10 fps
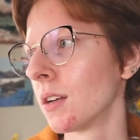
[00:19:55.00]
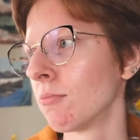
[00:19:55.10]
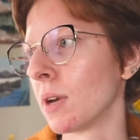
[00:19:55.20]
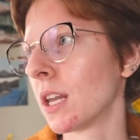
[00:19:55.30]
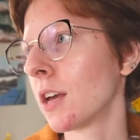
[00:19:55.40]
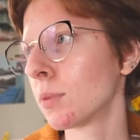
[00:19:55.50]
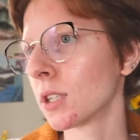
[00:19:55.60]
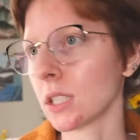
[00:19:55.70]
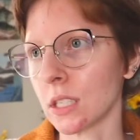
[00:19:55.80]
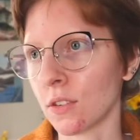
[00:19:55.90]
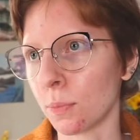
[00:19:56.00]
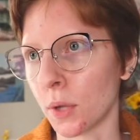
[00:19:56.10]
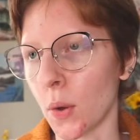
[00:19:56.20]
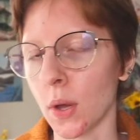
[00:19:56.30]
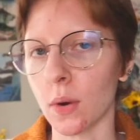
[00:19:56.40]
my neighbor's leaf
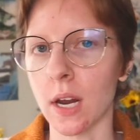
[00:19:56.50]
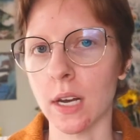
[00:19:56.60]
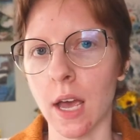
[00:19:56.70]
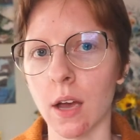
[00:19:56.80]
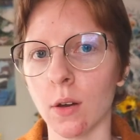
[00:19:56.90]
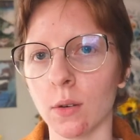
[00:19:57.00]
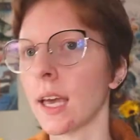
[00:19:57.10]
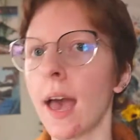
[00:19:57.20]
blowing right now.